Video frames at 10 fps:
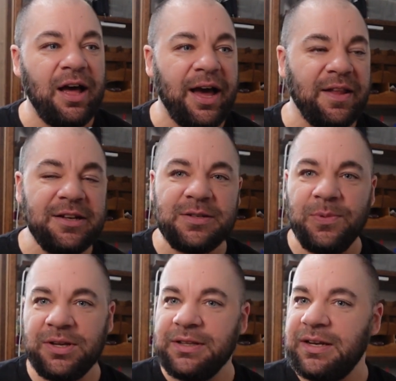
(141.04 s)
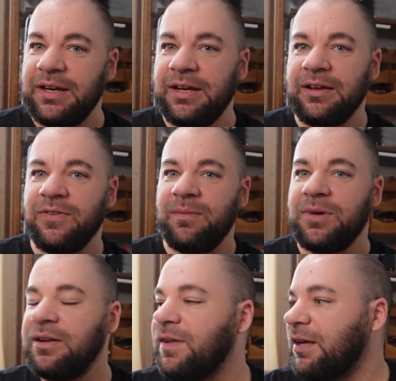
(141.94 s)
I like to bring the knitting if I'm
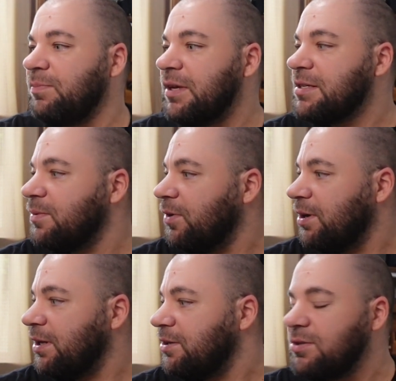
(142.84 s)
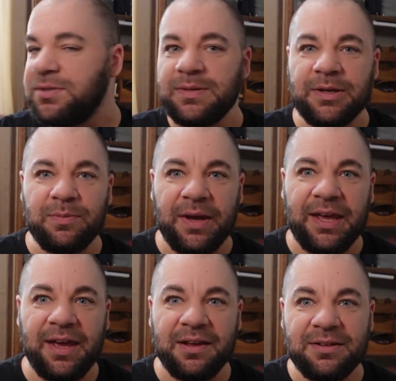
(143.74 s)
gonna like be somewhere and need to do something with my
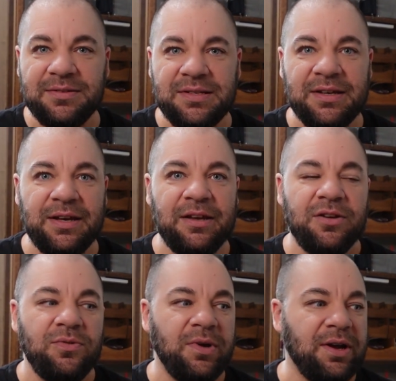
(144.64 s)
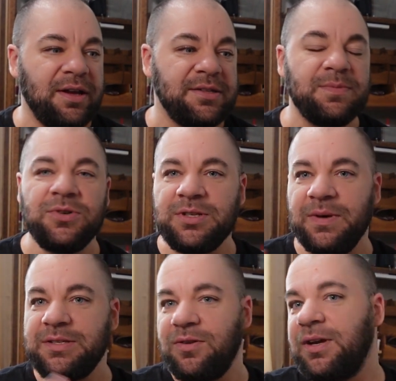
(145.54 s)
hands, whereas most of my
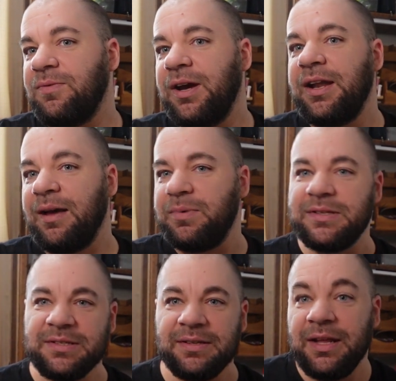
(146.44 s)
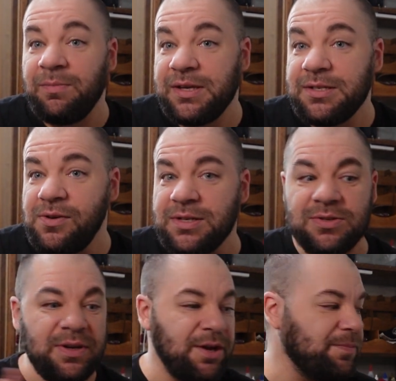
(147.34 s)
sewing, right, happens in my sewing
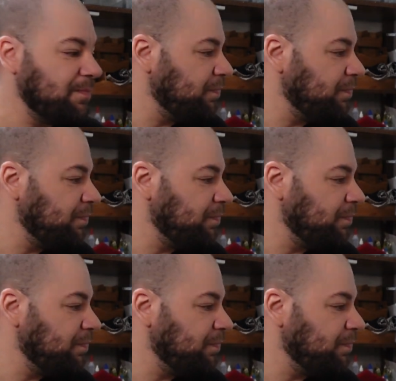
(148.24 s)
studio.